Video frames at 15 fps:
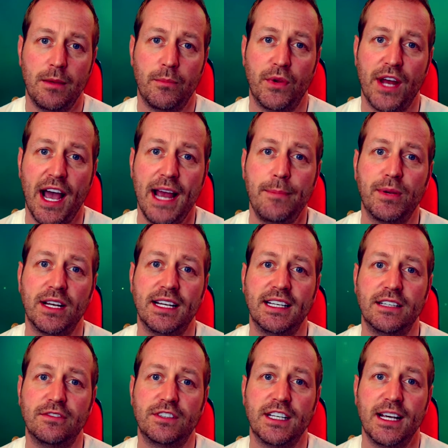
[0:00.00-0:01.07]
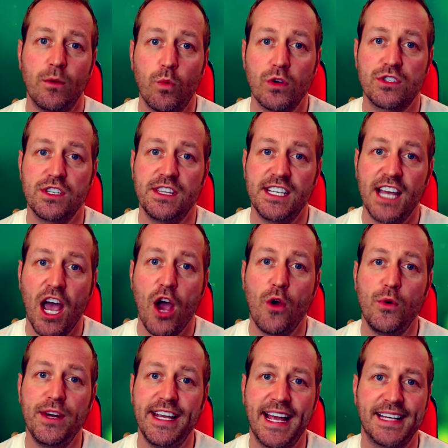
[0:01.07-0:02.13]
but I believed it wasn't the
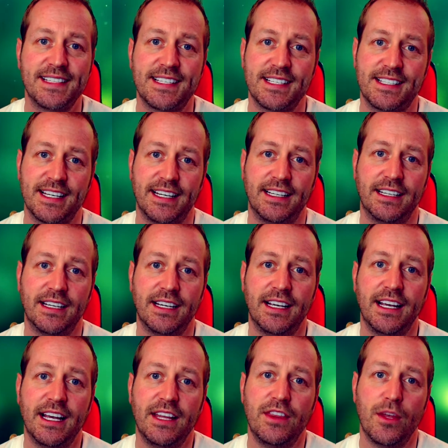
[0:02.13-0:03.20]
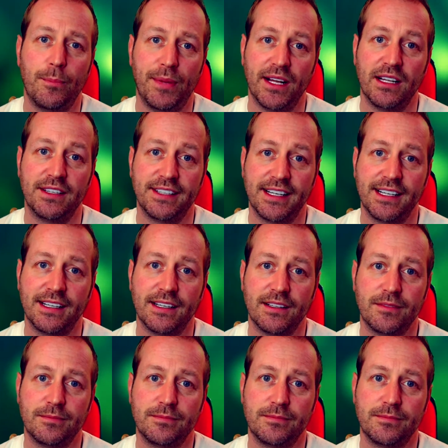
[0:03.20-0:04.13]
only entity in the building.